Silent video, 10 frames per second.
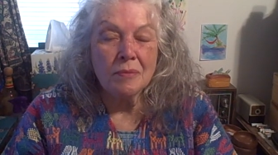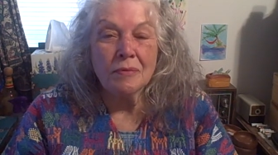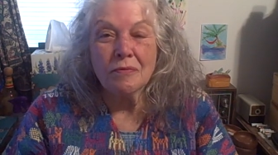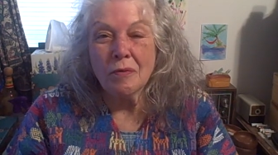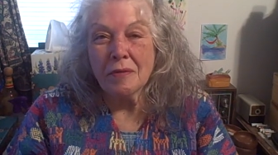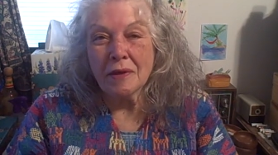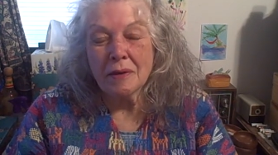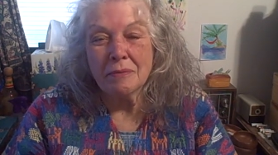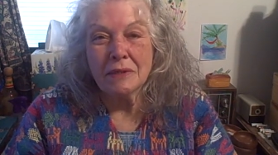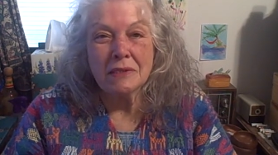before the
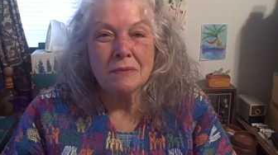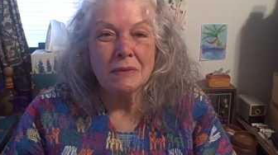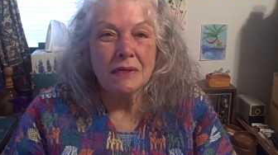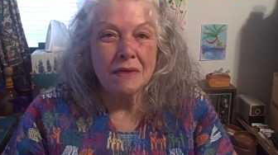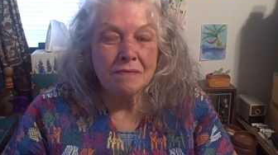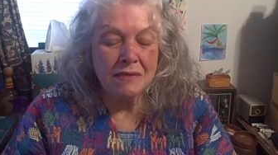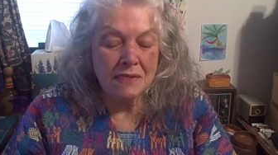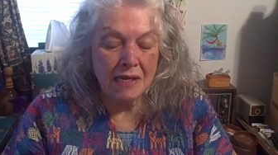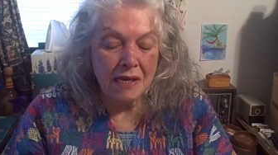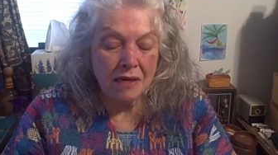commencement of the
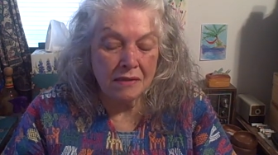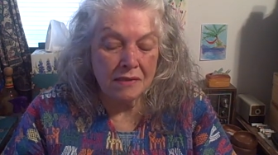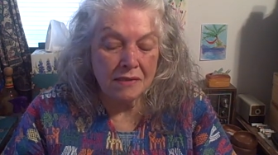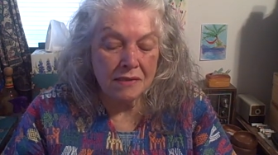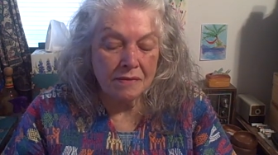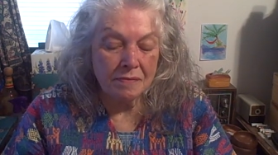seance.